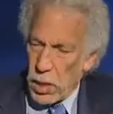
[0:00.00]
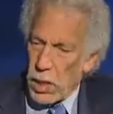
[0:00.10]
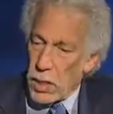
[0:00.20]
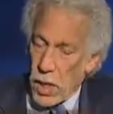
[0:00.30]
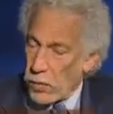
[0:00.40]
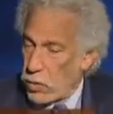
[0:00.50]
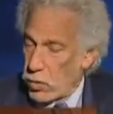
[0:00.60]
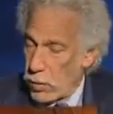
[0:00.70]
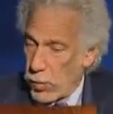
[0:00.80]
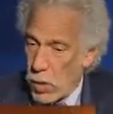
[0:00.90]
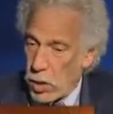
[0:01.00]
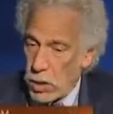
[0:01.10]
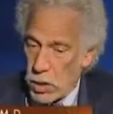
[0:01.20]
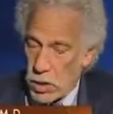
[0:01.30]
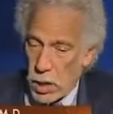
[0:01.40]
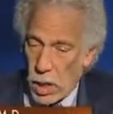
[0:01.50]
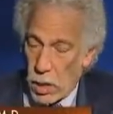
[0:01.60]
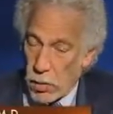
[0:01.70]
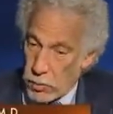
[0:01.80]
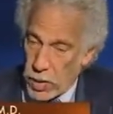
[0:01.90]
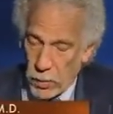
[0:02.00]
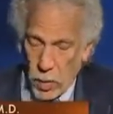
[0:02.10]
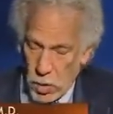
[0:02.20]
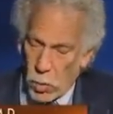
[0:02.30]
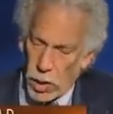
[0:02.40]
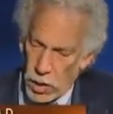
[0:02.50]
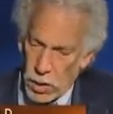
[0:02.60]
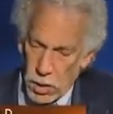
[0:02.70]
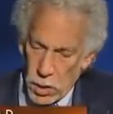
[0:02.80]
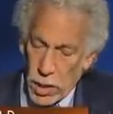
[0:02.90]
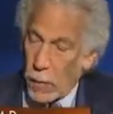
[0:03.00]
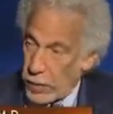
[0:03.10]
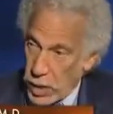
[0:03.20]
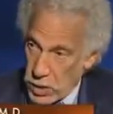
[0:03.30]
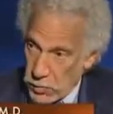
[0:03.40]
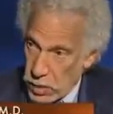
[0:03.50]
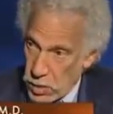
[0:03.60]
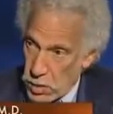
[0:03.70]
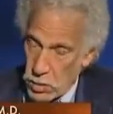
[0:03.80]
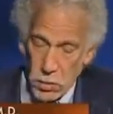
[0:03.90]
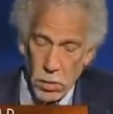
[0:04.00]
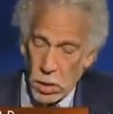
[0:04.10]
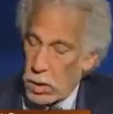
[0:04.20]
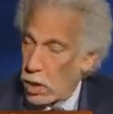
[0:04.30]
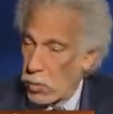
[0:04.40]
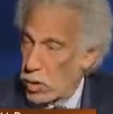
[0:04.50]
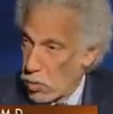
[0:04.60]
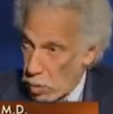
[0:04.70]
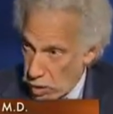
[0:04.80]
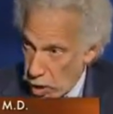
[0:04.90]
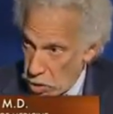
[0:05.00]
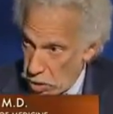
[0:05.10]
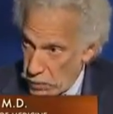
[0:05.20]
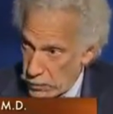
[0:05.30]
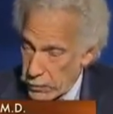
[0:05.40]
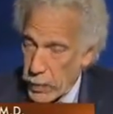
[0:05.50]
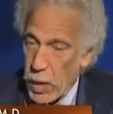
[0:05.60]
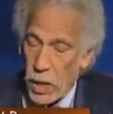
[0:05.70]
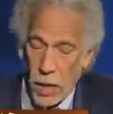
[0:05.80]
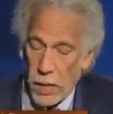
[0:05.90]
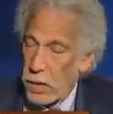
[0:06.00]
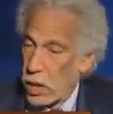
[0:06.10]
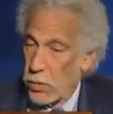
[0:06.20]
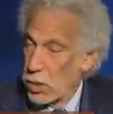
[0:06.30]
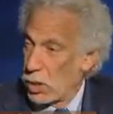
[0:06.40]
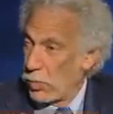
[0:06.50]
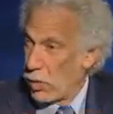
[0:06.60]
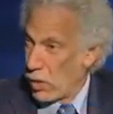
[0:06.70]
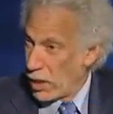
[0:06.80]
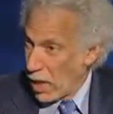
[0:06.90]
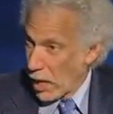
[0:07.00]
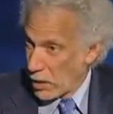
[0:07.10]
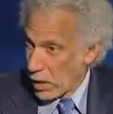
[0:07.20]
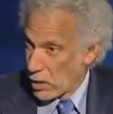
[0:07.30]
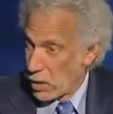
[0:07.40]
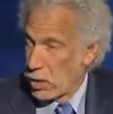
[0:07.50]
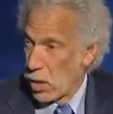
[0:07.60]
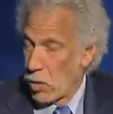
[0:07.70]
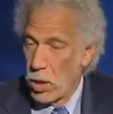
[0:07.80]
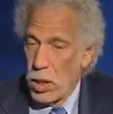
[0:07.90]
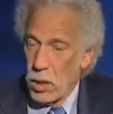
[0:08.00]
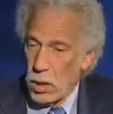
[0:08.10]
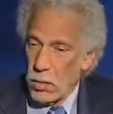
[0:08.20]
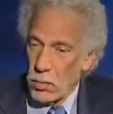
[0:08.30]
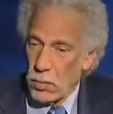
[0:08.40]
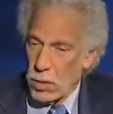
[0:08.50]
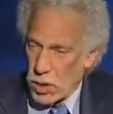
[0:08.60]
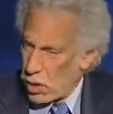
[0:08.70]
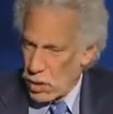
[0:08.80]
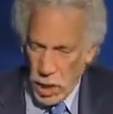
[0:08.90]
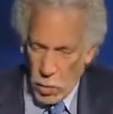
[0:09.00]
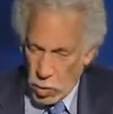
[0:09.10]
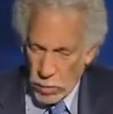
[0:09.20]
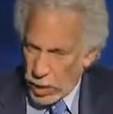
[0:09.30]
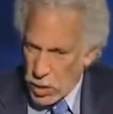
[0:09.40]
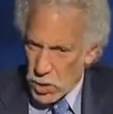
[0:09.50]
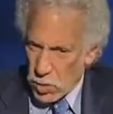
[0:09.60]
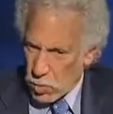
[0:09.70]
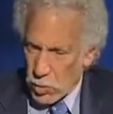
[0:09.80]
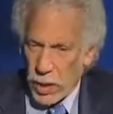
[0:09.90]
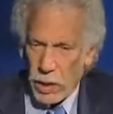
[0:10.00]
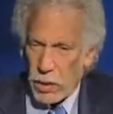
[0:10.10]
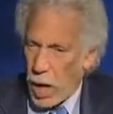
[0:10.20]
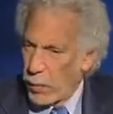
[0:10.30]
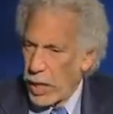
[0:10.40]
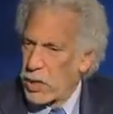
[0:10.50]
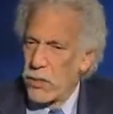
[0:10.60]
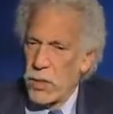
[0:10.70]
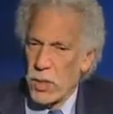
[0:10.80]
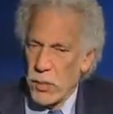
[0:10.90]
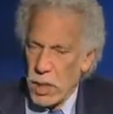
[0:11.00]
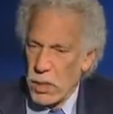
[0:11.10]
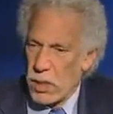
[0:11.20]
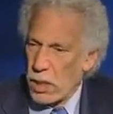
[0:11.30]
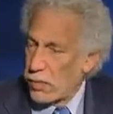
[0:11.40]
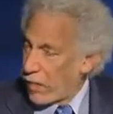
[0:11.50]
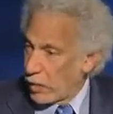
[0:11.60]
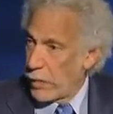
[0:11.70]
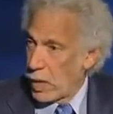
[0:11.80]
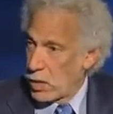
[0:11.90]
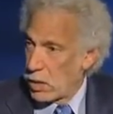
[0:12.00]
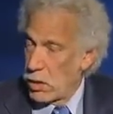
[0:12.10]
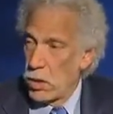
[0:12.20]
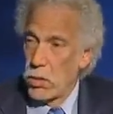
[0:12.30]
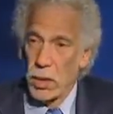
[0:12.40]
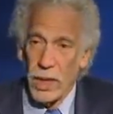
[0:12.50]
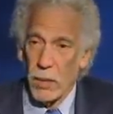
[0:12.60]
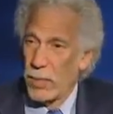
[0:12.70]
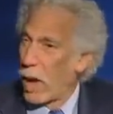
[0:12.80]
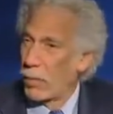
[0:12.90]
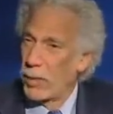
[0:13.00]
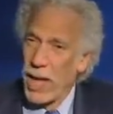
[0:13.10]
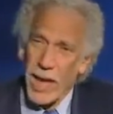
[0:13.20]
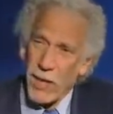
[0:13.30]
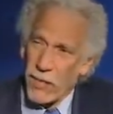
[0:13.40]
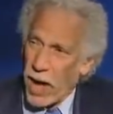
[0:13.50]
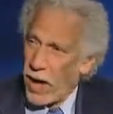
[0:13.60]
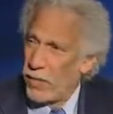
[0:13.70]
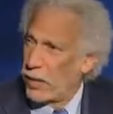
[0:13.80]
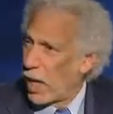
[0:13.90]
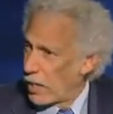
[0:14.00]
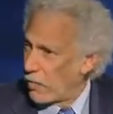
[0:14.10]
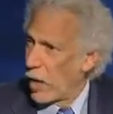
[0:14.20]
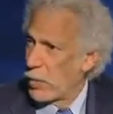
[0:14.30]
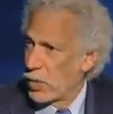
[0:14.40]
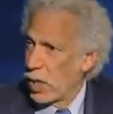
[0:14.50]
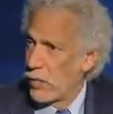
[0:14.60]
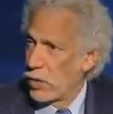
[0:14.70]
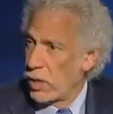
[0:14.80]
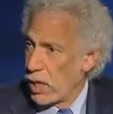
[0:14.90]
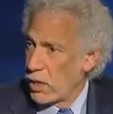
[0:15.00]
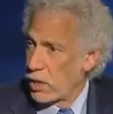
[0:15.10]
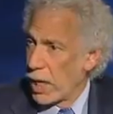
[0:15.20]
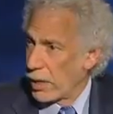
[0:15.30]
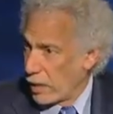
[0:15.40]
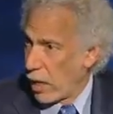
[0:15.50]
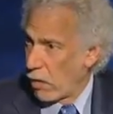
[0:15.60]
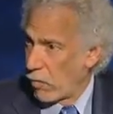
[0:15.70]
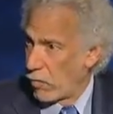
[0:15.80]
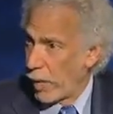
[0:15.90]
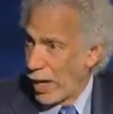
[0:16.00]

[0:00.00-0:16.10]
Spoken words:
The other two components, or three components, one is comprehensiveness, and the other one is coordination, and then the other is community context. So just to say a word about each of those real quick, comprehensiveness means that in family medicine, you can get probably 85 to 95% of your needs taken care of by